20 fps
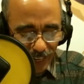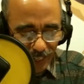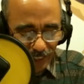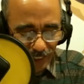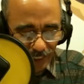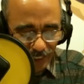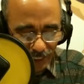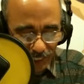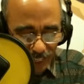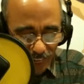
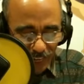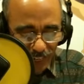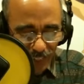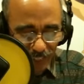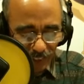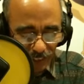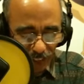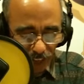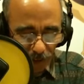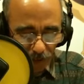
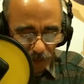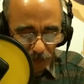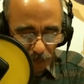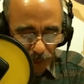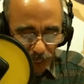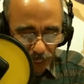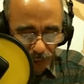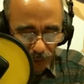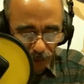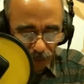scenes of
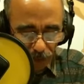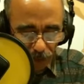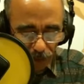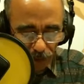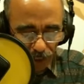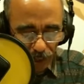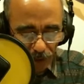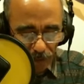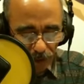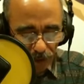peaceful
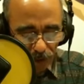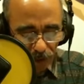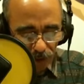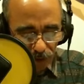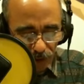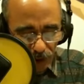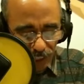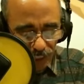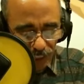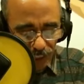
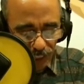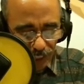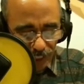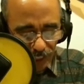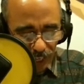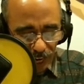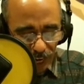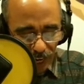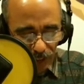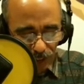
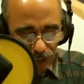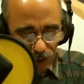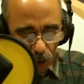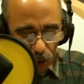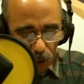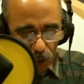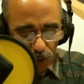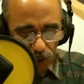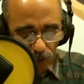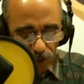demonstrations and
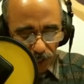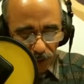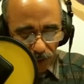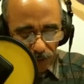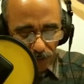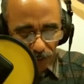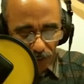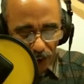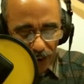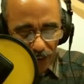those
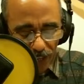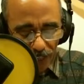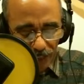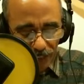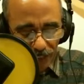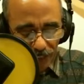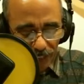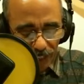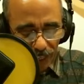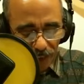of
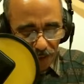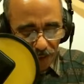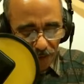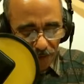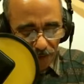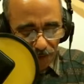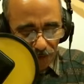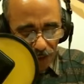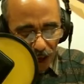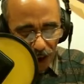violence,
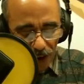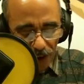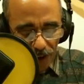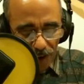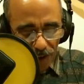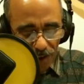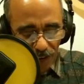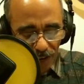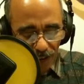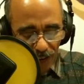
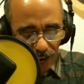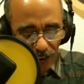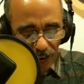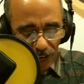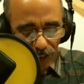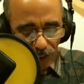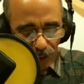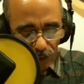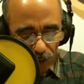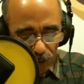fire,
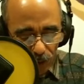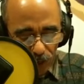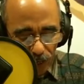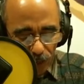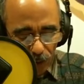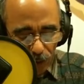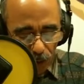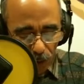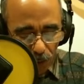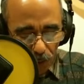and
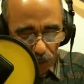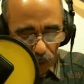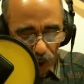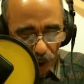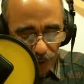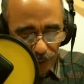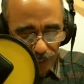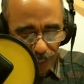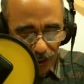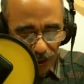looting were
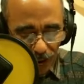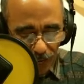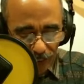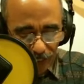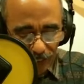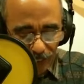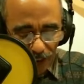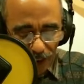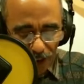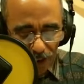
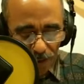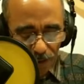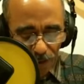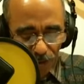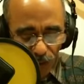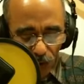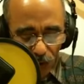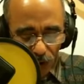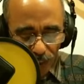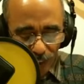broadcast.
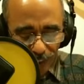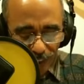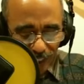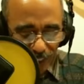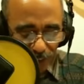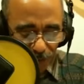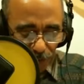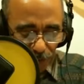Ferguson